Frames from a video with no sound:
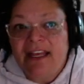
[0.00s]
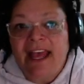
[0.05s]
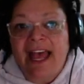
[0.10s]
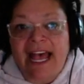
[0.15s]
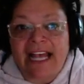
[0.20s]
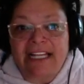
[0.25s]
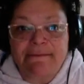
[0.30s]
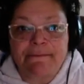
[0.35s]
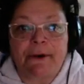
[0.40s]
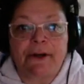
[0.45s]

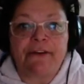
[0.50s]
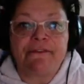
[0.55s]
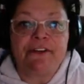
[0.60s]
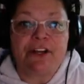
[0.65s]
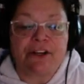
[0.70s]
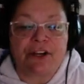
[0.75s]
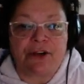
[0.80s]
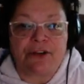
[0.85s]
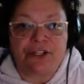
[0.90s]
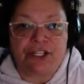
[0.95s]
as part of
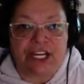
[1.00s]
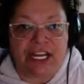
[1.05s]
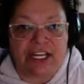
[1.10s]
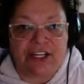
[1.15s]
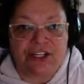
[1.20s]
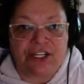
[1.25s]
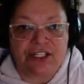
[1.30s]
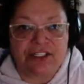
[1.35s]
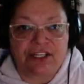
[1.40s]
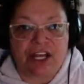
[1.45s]

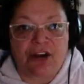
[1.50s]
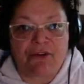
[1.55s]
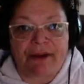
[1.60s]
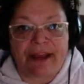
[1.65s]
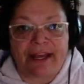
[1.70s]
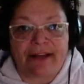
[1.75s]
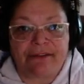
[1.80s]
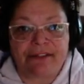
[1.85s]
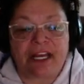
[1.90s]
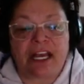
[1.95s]
negotiations
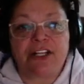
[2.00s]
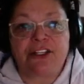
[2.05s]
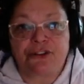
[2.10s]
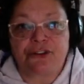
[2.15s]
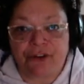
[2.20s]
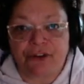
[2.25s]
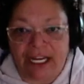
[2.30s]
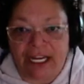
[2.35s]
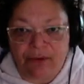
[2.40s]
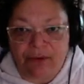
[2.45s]
around a
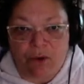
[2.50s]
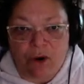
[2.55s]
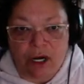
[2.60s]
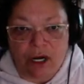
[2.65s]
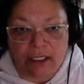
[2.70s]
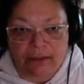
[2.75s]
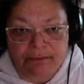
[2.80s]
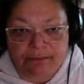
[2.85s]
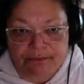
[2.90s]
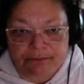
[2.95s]
trade war.